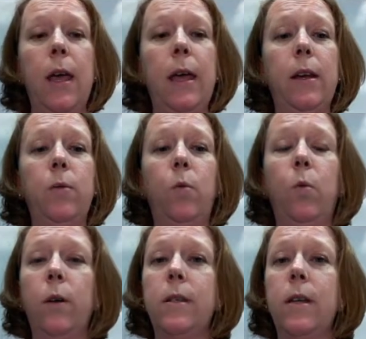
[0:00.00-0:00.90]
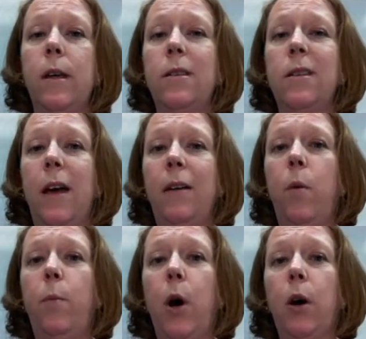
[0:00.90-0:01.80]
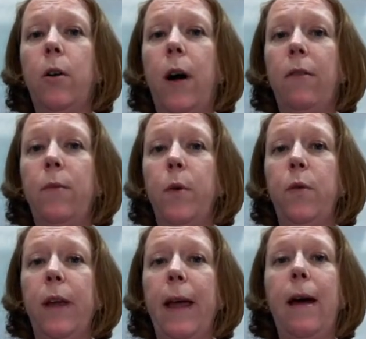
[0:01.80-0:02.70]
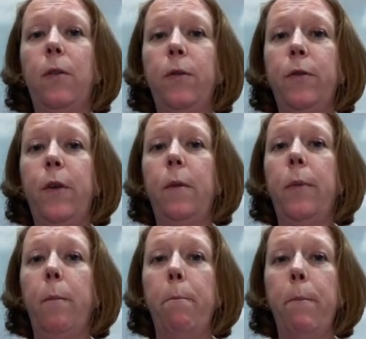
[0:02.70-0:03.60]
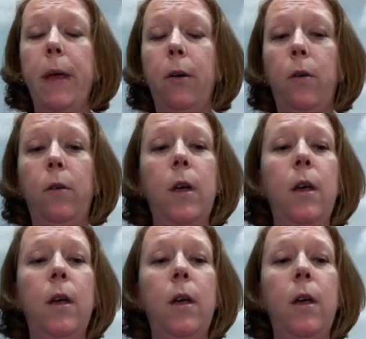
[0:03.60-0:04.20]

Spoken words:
And it works as kind of a bar graph moving out from the middle,